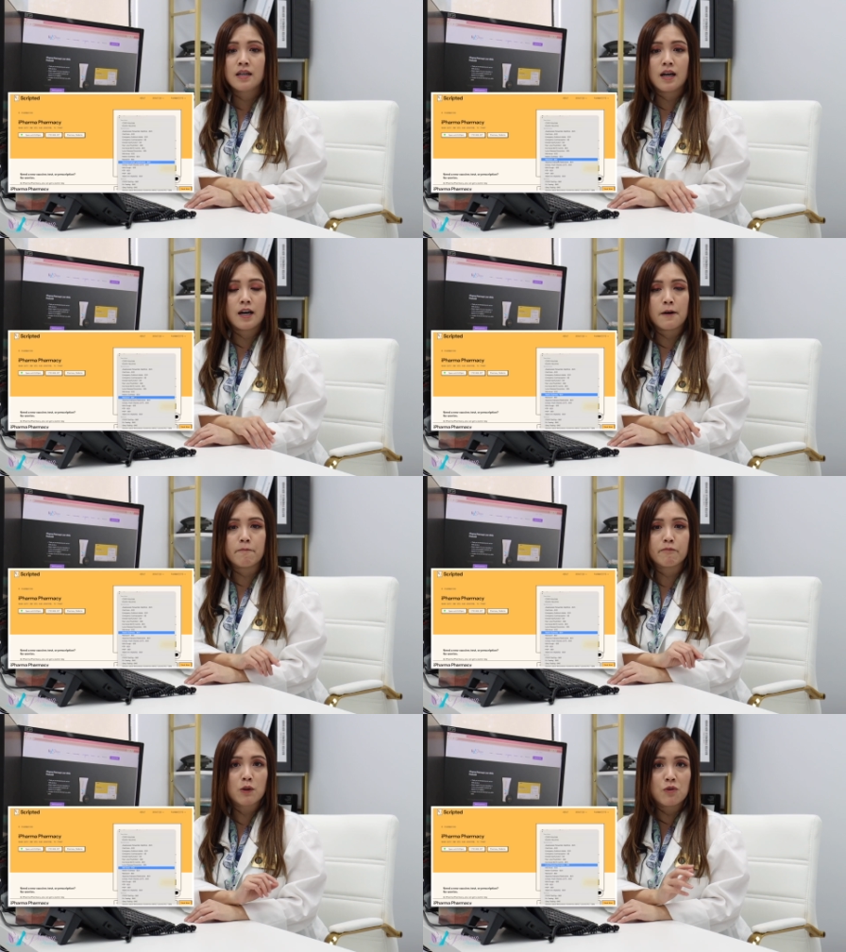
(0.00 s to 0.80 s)

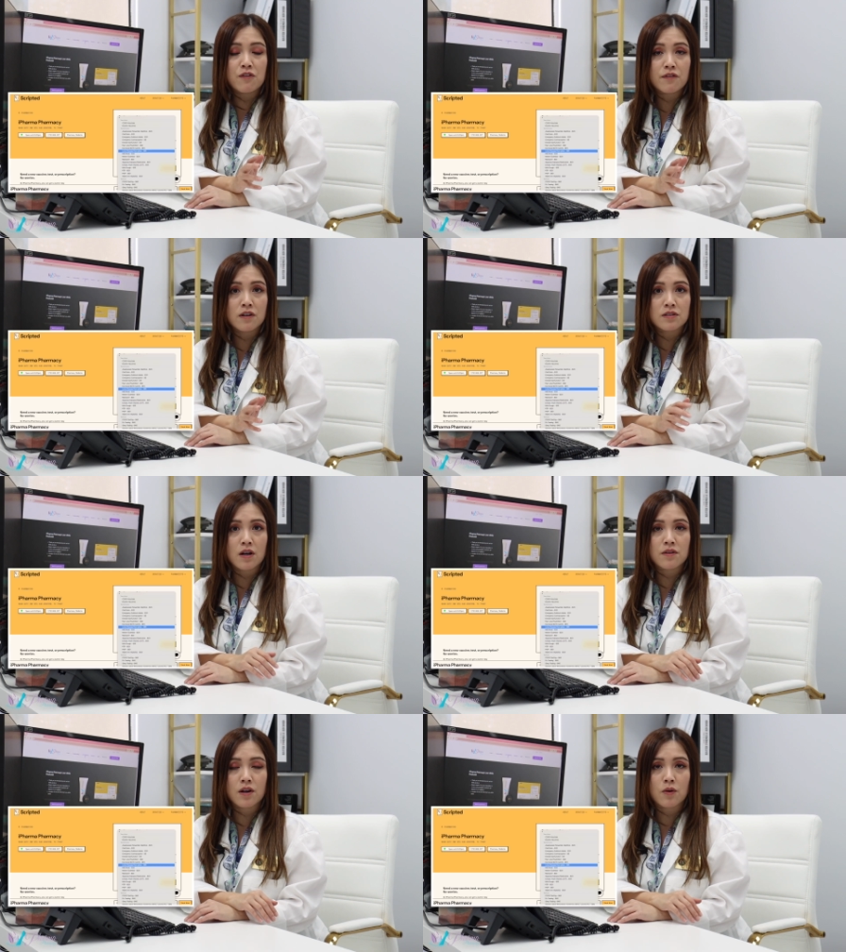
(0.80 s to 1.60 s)
um, refills
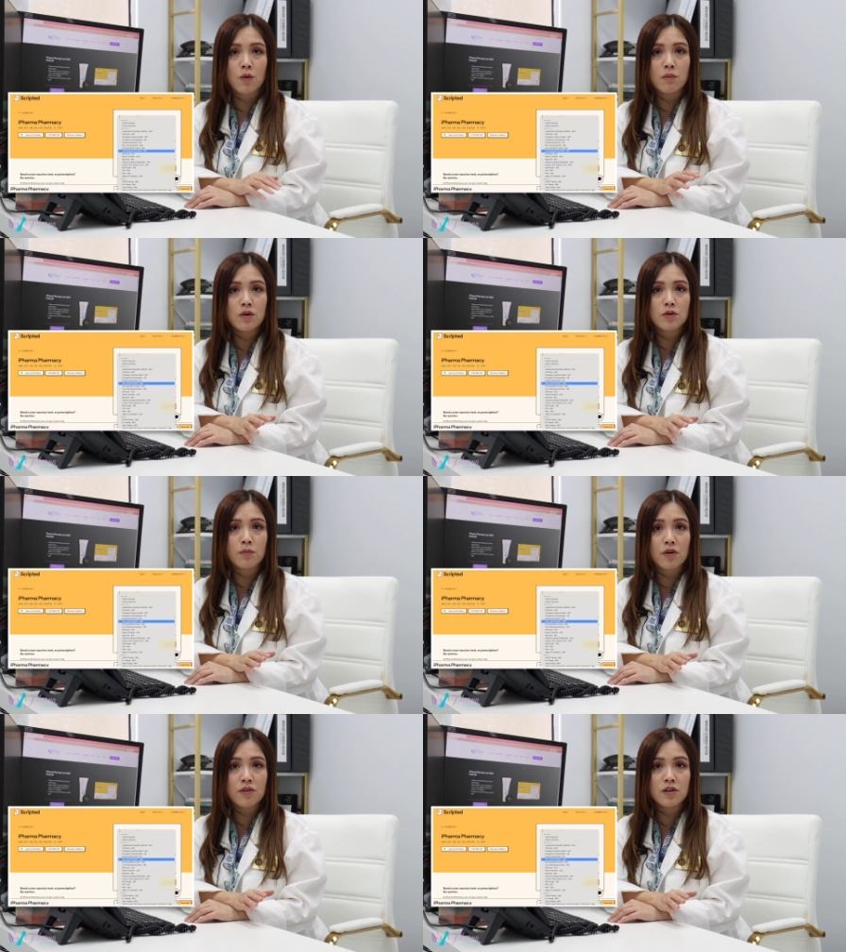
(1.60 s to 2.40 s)
on their hormonal
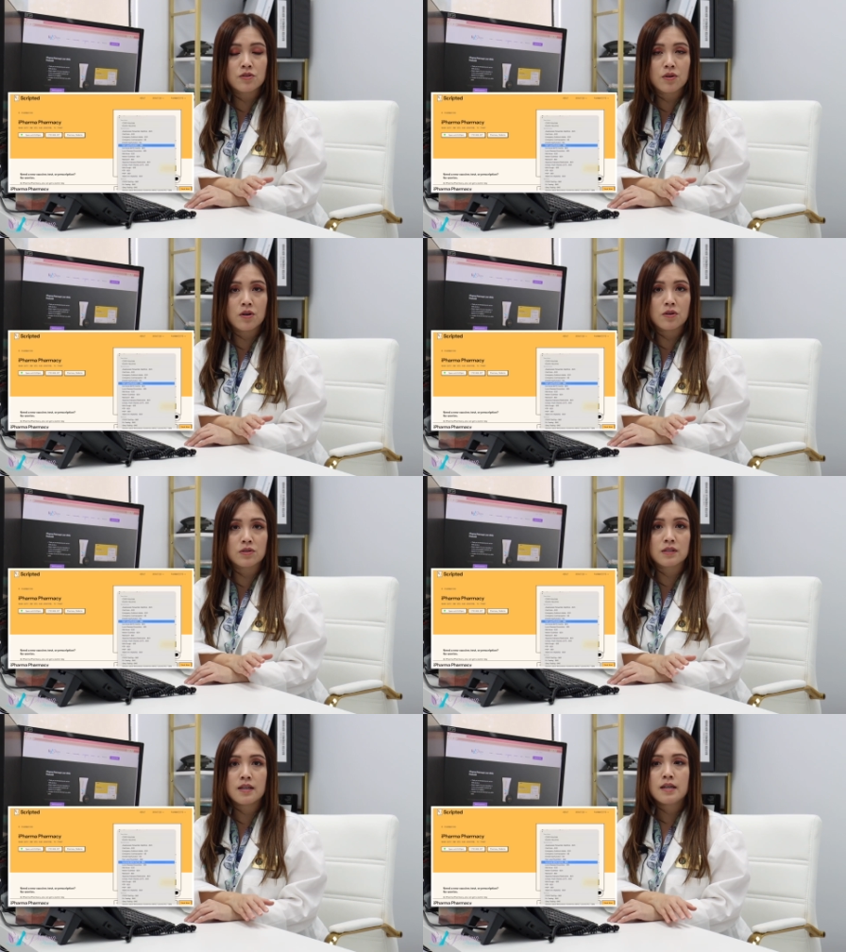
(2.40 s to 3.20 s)
birth
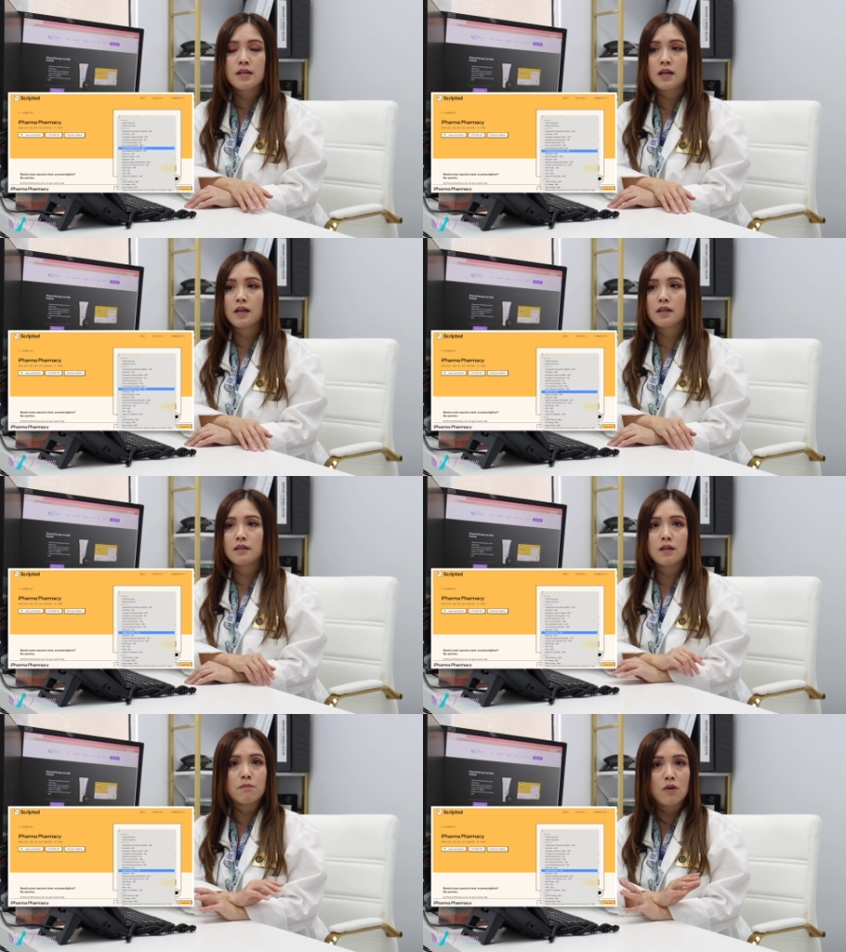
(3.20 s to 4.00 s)
controls,
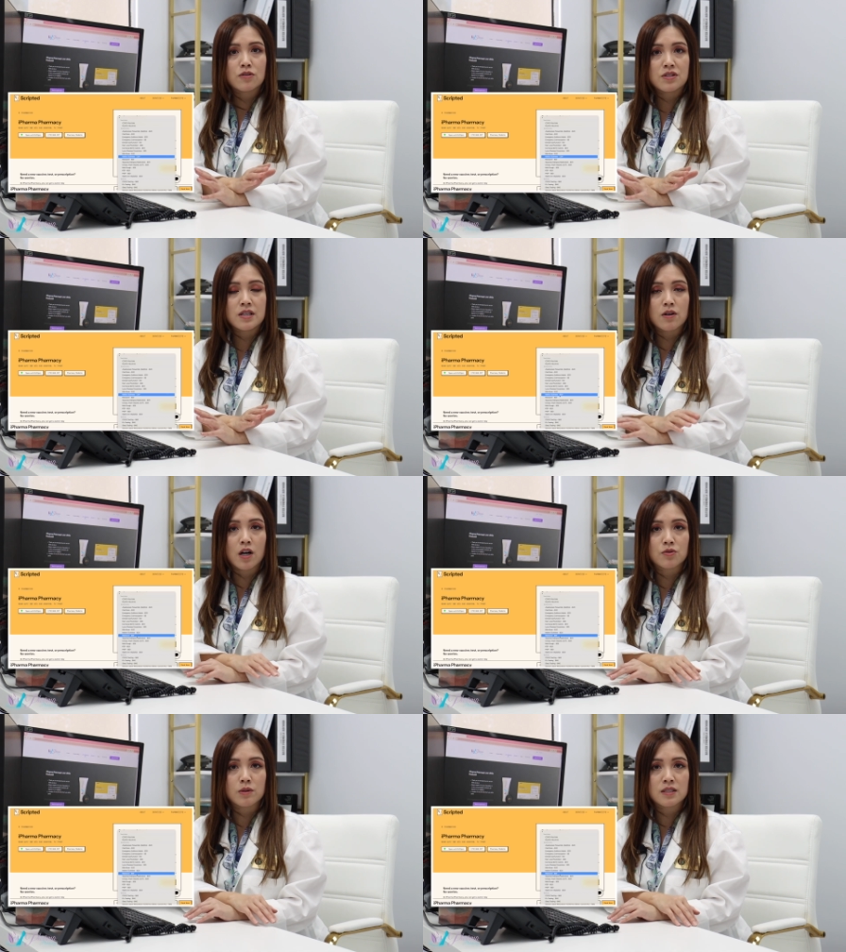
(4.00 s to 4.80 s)
emergency
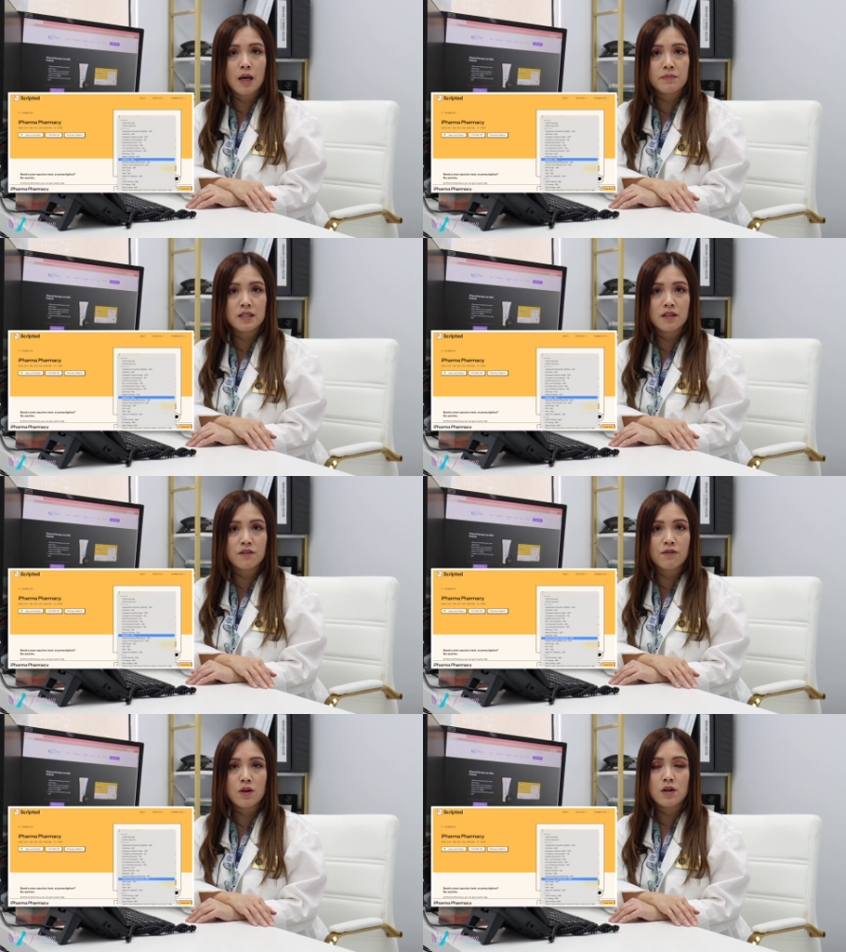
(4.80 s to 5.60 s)

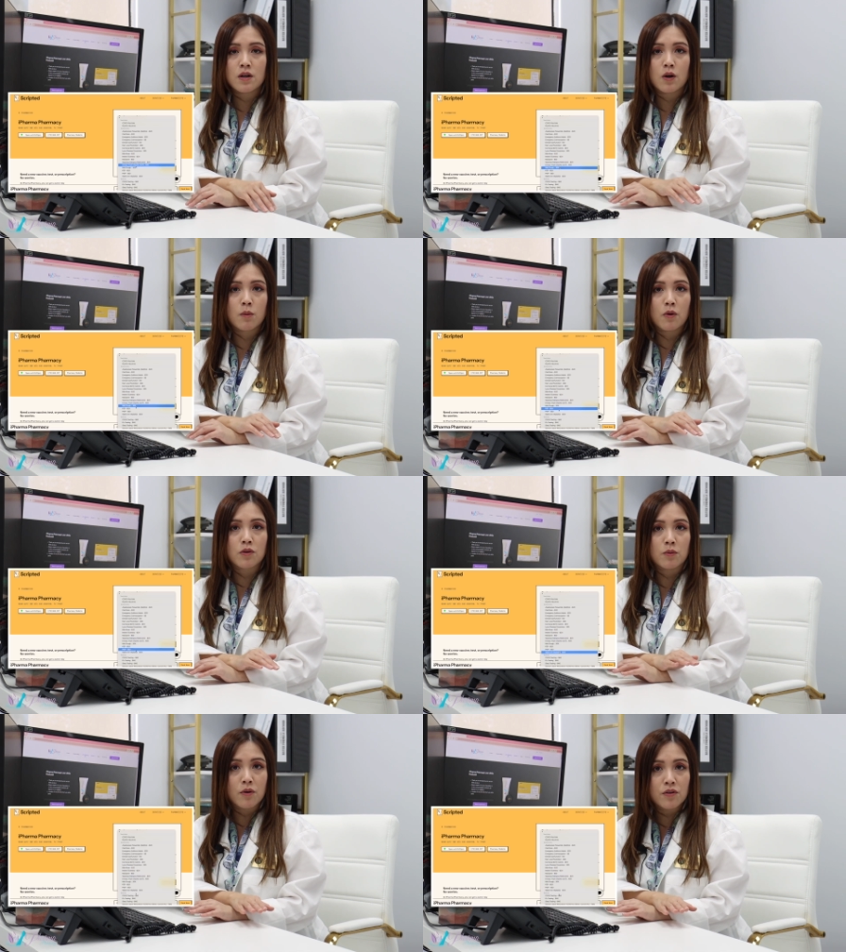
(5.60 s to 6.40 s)
contraceptive,
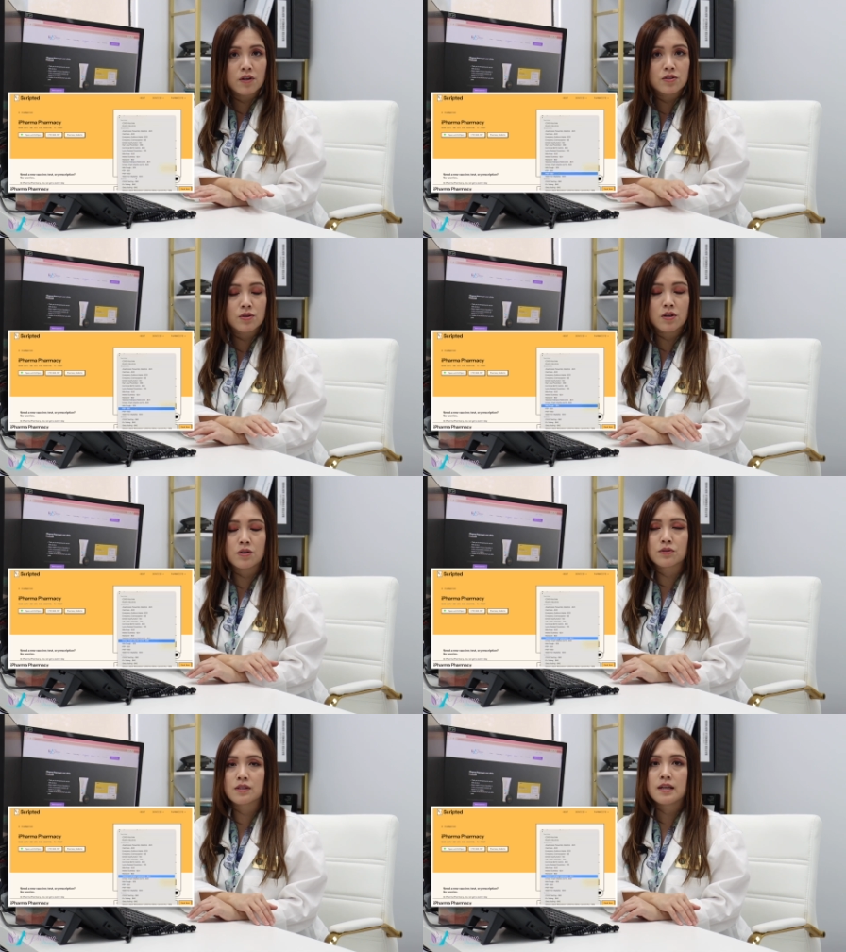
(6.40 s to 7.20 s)
hormonal birth
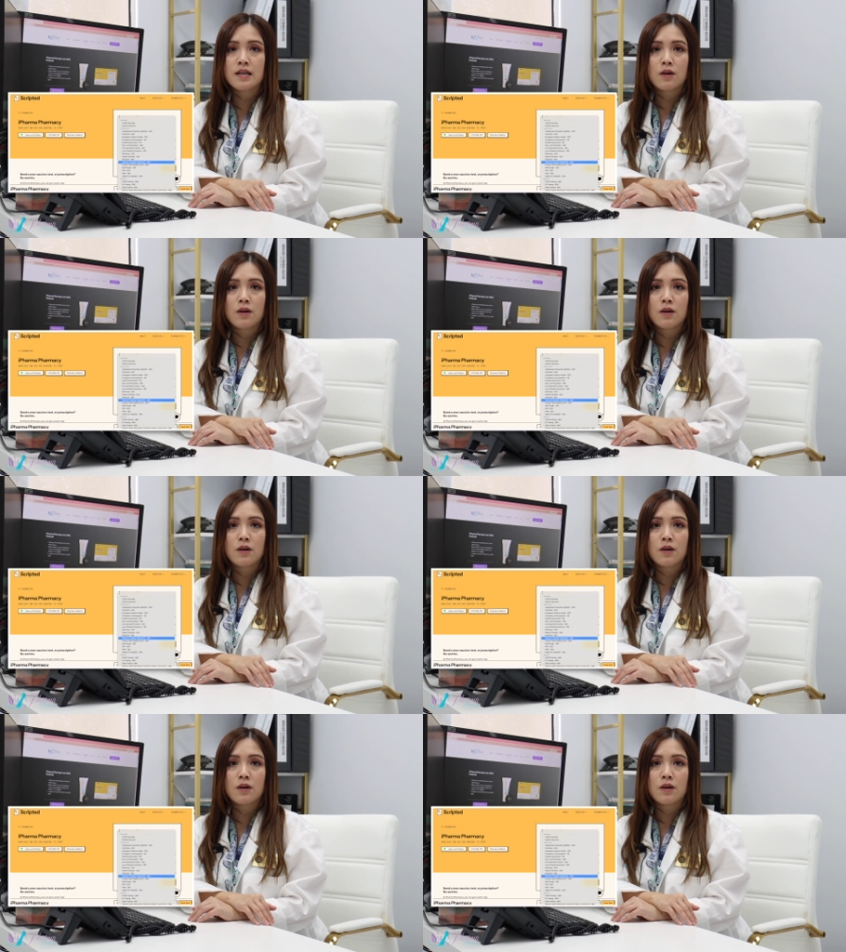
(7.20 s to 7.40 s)
controls.